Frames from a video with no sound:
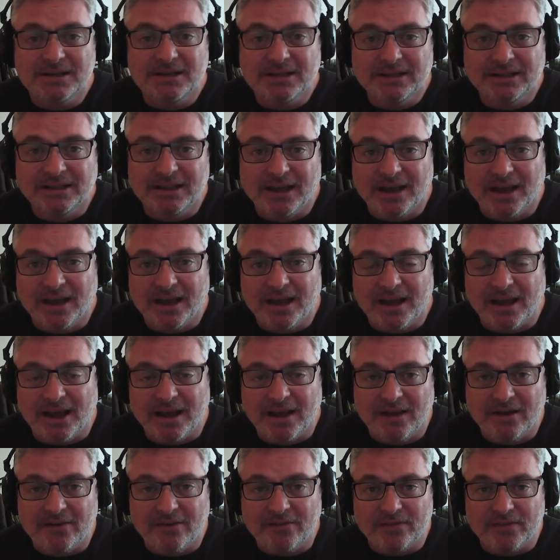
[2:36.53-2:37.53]
yeah,
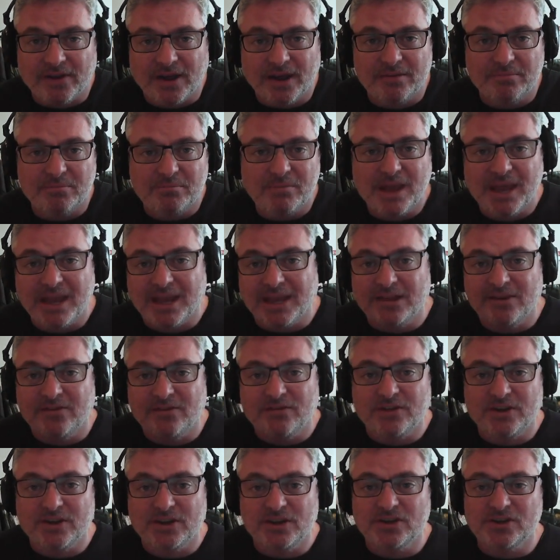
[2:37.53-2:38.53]
uh, and making the
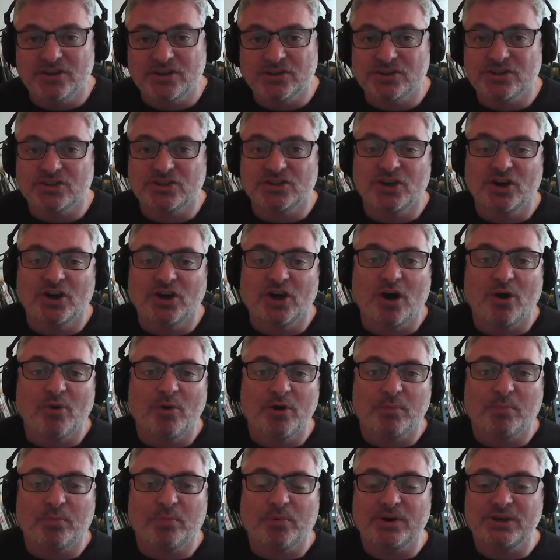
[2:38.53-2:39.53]
videos. So I would
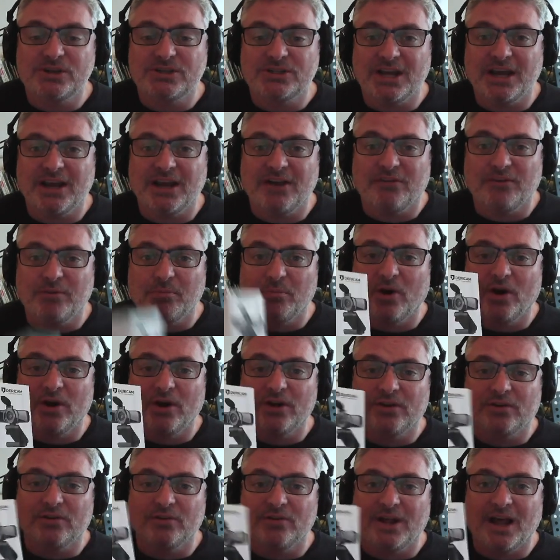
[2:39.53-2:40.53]
appreciate if you bought it
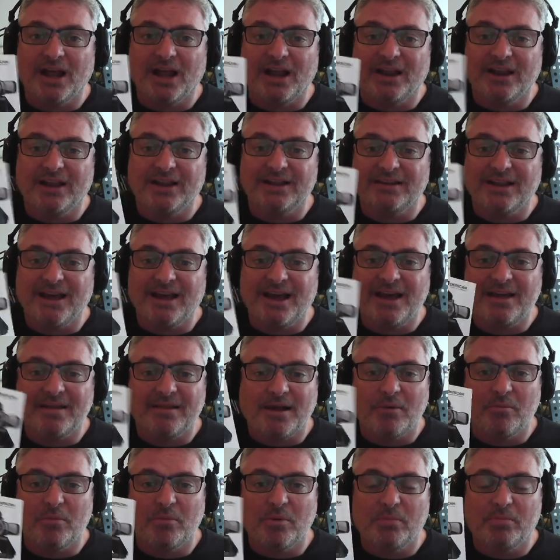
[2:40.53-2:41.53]
through that link there.
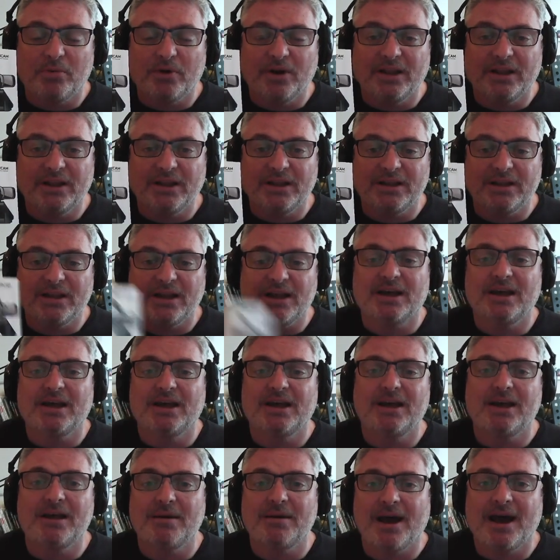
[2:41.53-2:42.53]
That would be brilliant.
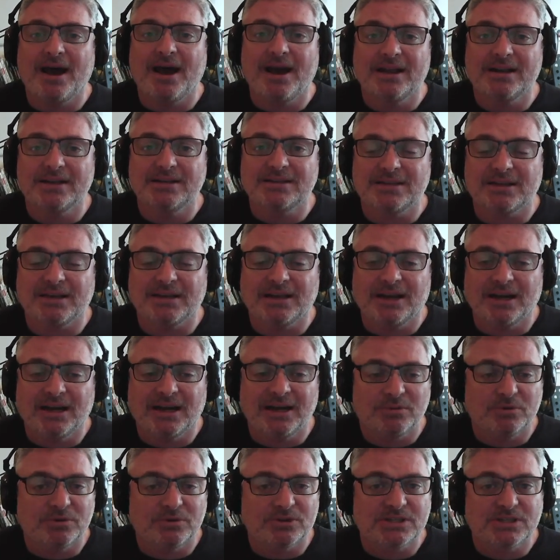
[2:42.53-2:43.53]
Uh, and I
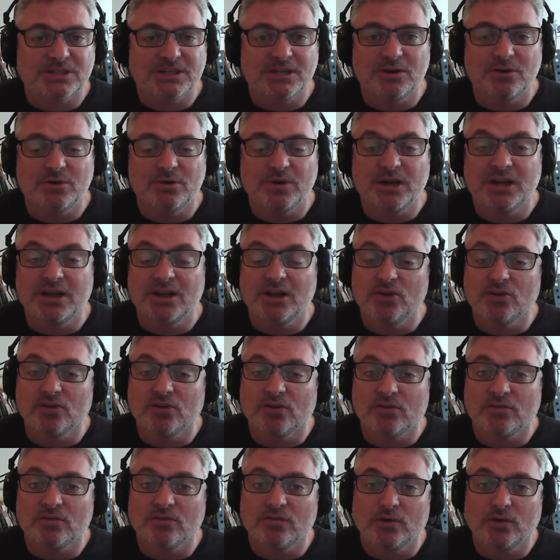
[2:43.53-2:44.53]
will see you in
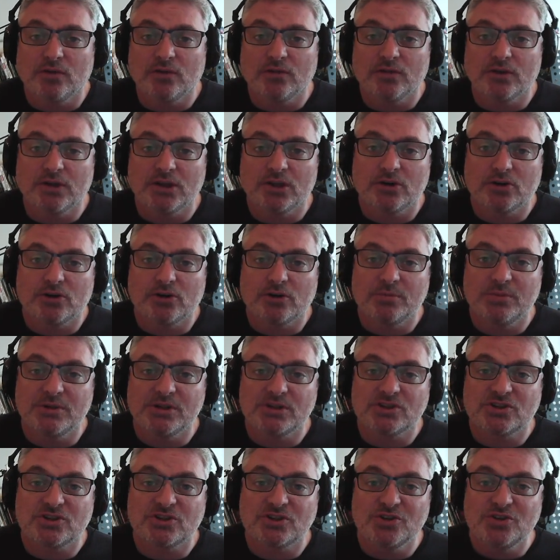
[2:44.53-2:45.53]
another review video coming
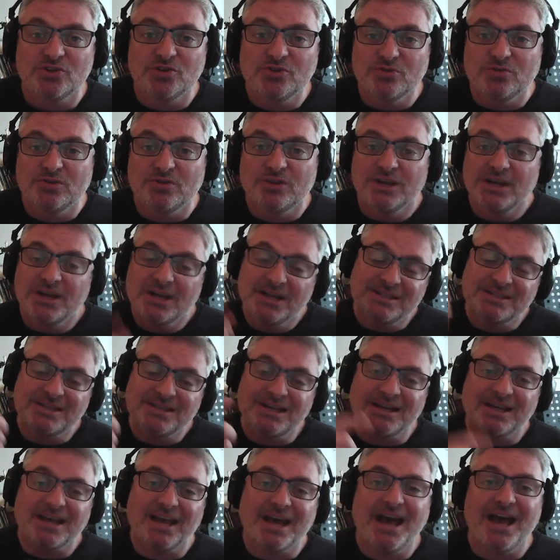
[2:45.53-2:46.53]
soon.
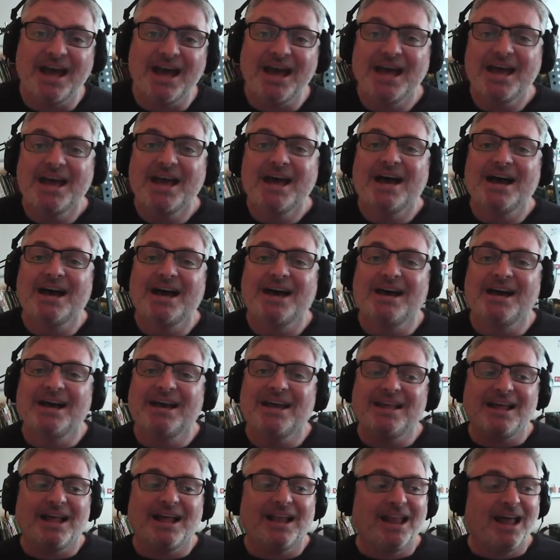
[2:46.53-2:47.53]
Take care. Uh,
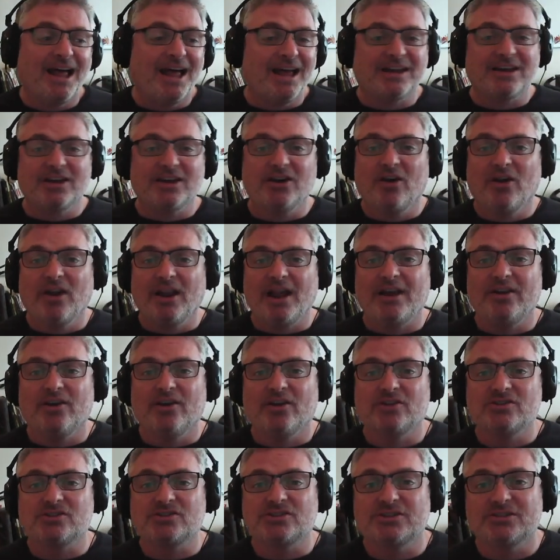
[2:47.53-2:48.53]
hit that like and all that
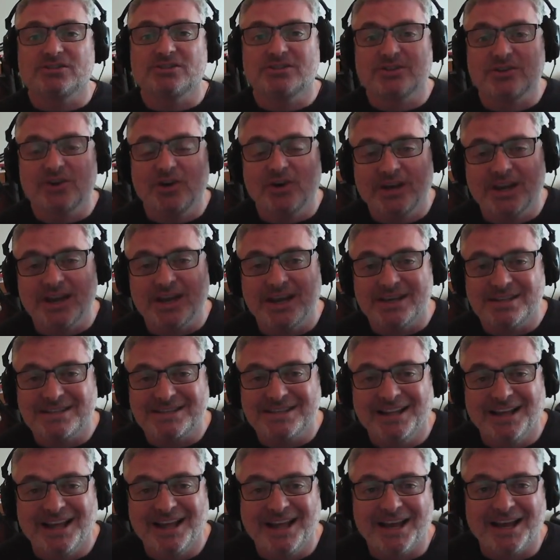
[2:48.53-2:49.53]
nonsense. Okay, see
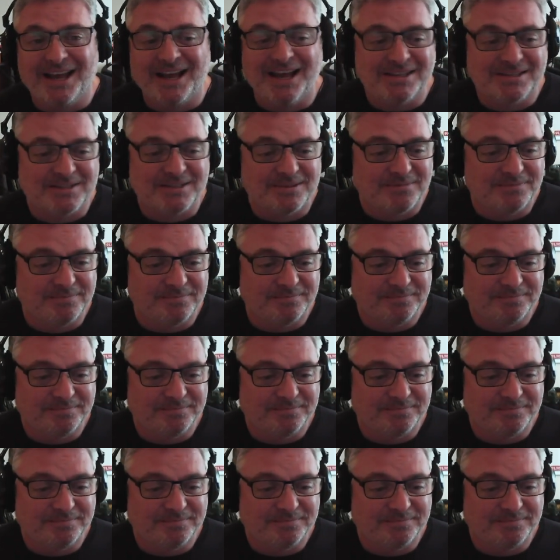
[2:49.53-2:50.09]
you later, guys.